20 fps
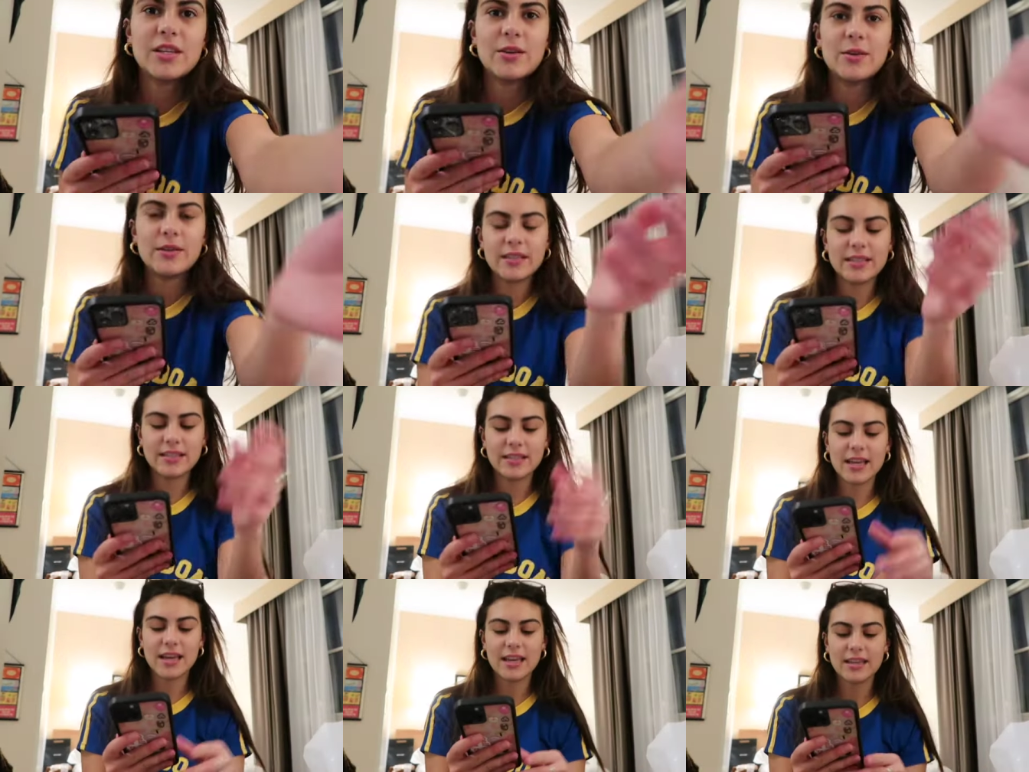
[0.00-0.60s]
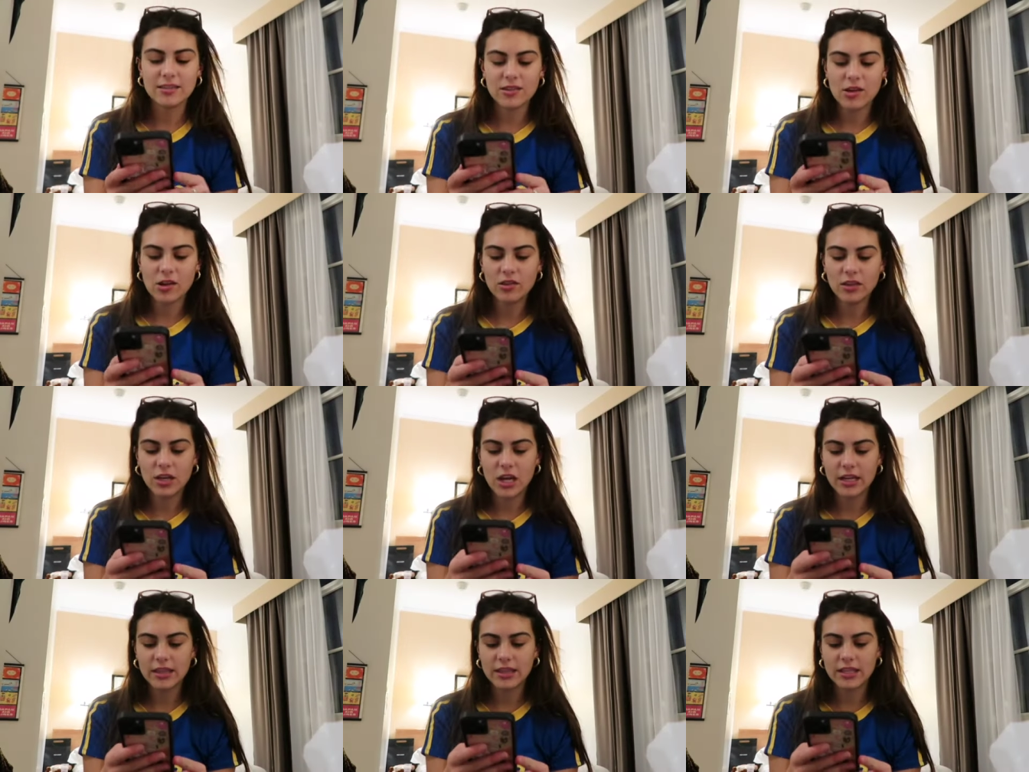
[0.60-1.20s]
so it says
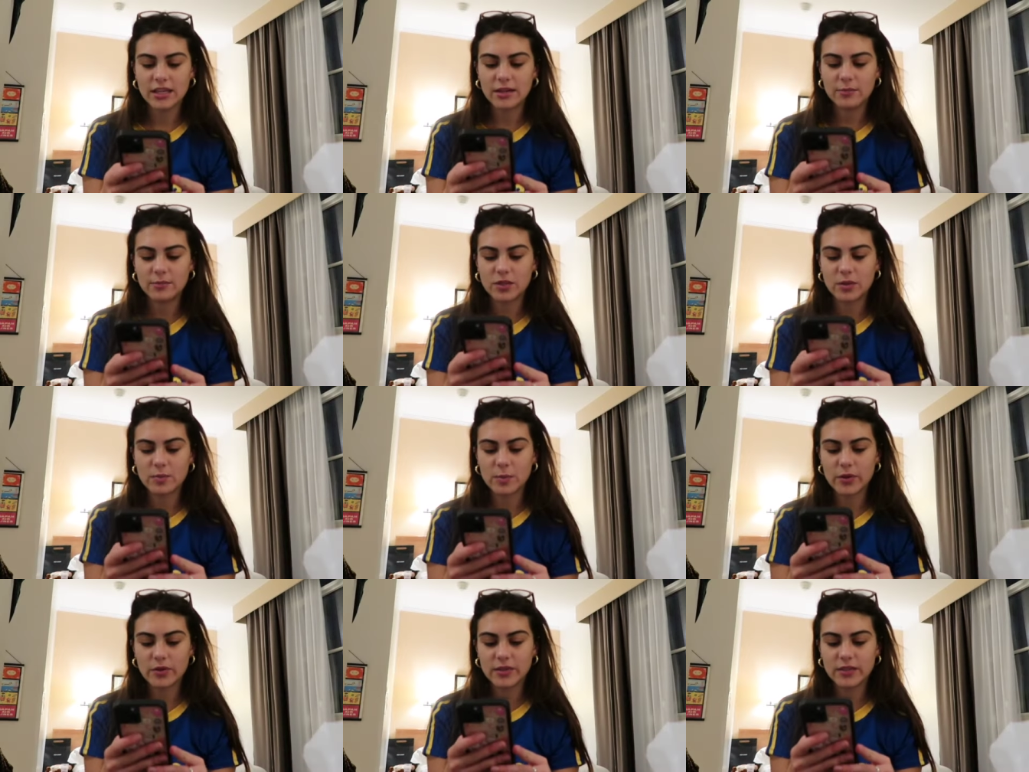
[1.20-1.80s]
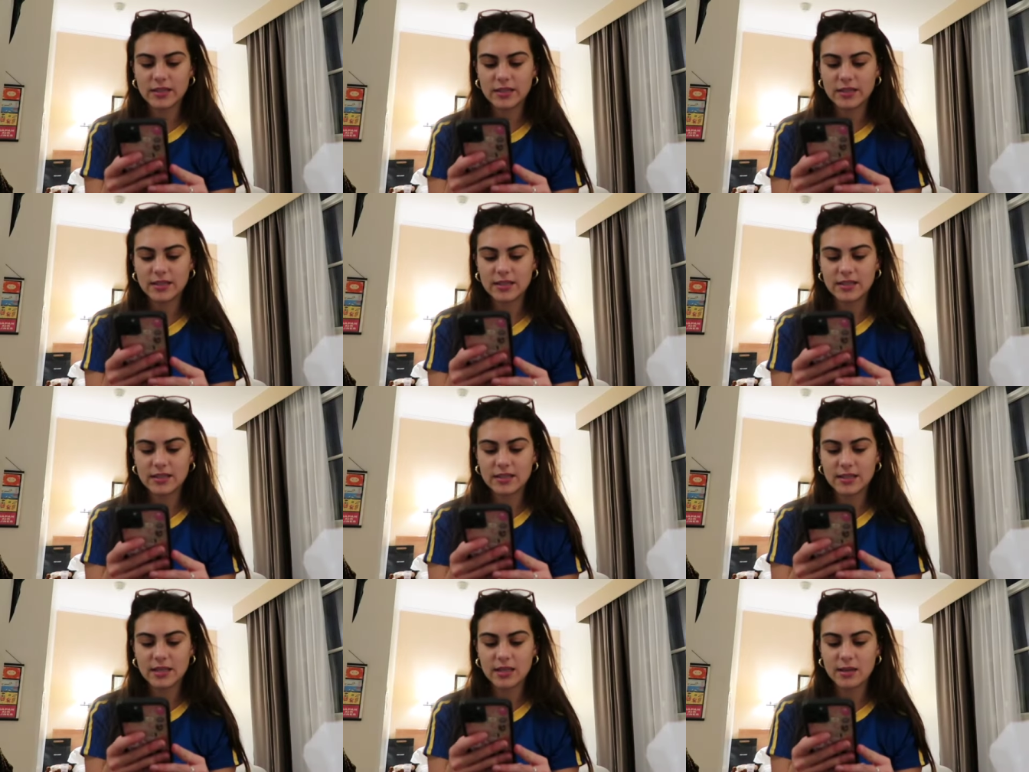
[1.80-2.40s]
online that I'm supposed to
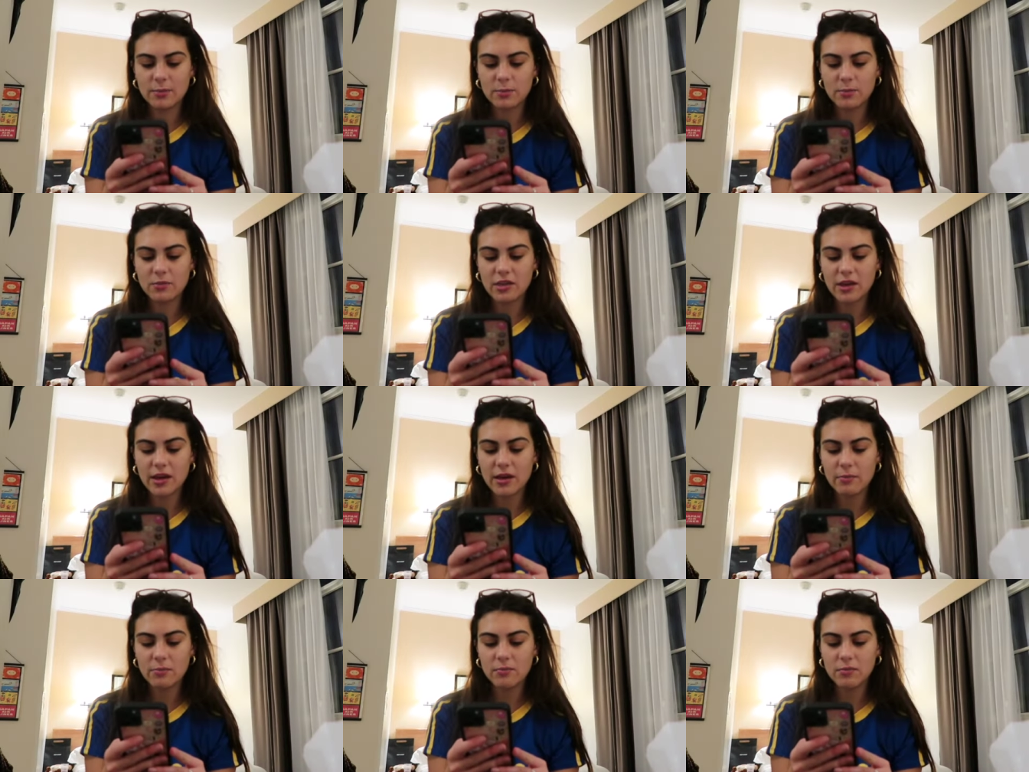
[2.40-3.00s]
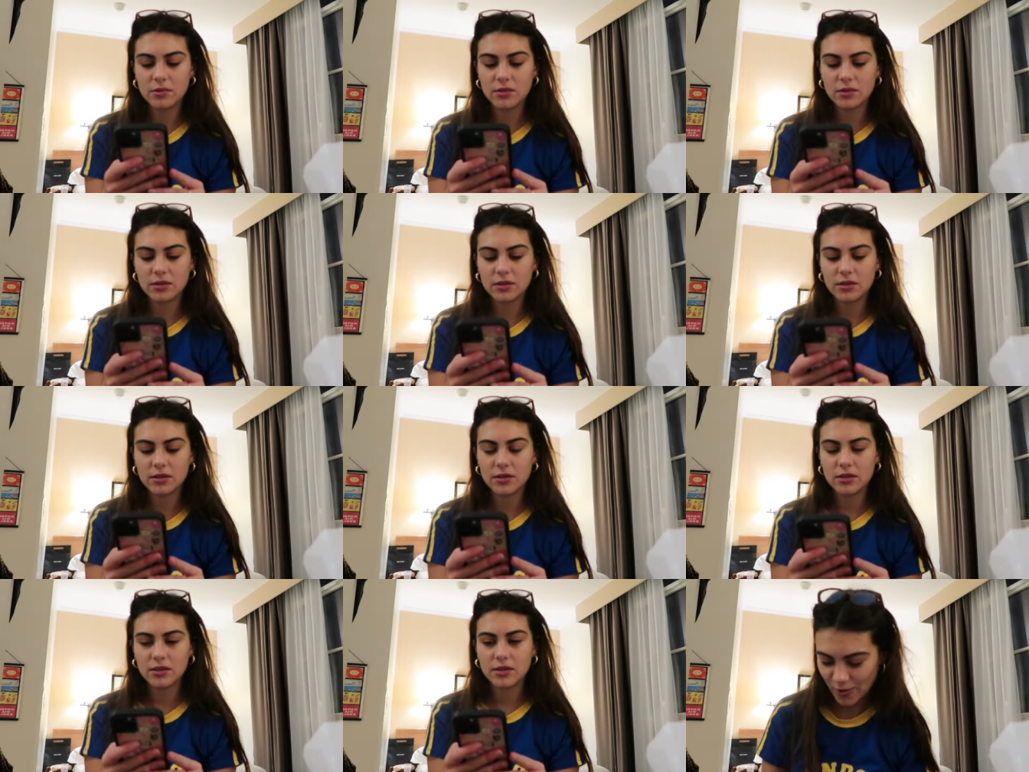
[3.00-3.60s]
steam them.
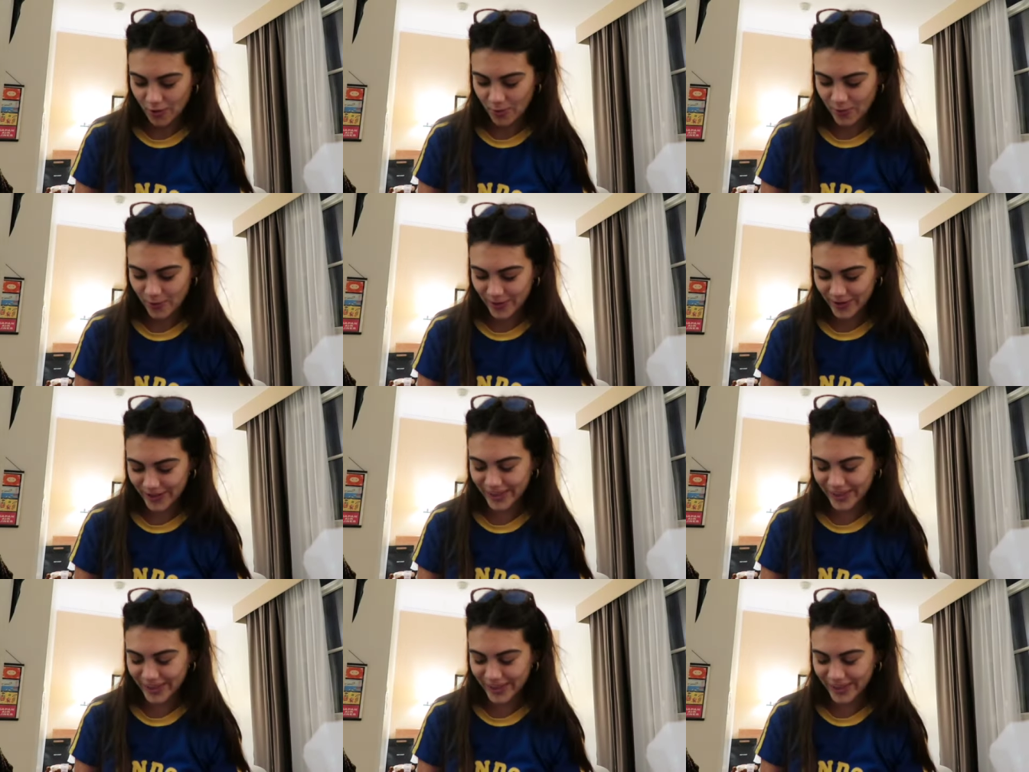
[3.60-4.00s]
Oh,